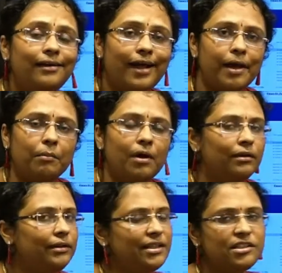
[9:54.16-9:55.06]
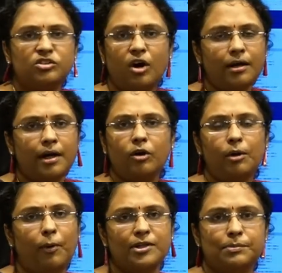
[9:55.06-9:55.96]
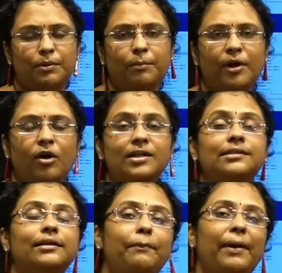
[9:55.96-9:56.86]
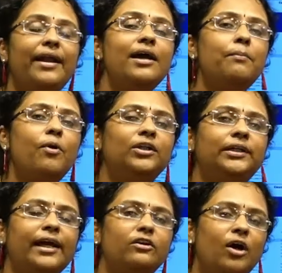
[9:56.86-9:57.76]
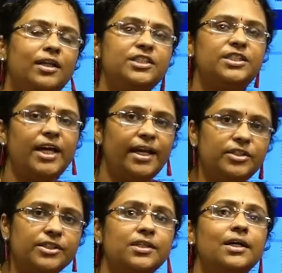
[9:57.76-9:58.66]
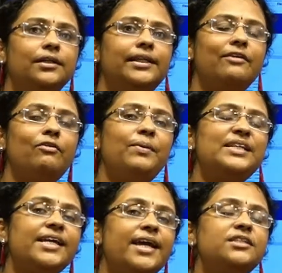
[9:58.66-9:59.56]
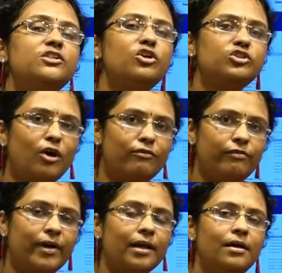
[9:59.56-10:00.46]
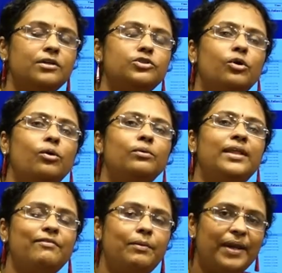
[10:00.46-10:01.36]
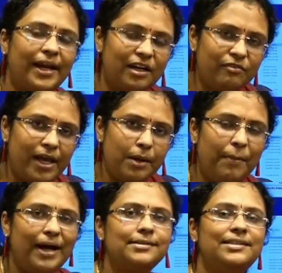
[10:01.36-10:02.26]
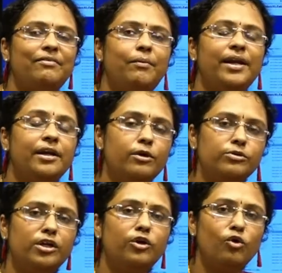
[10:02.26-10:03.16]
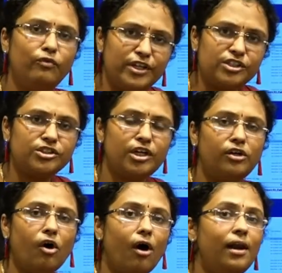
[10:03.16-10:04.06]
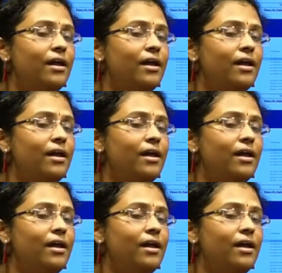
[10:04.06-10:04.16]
time, this is not at all possible, because depending upon the technology changes, there will be change in your software. So they will be rectifying bugs, they will be introducing new features and all,